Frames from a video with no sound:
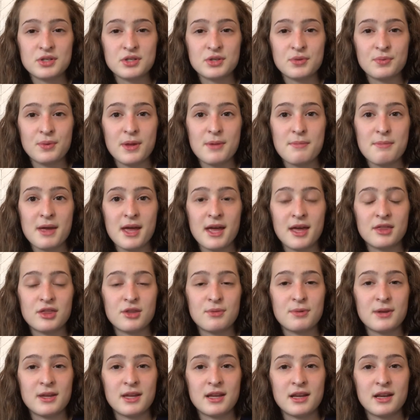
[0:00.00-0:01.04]
So we met at the
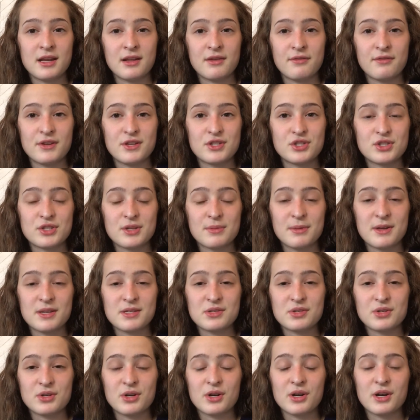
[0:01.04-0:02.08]
beginning of each
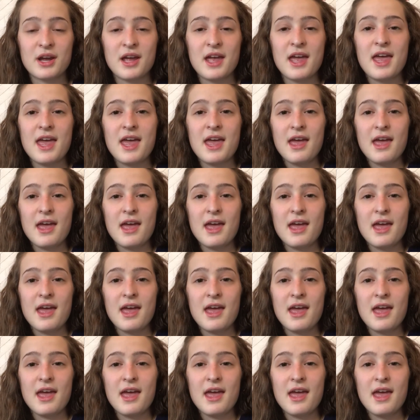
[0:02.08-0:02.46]
semester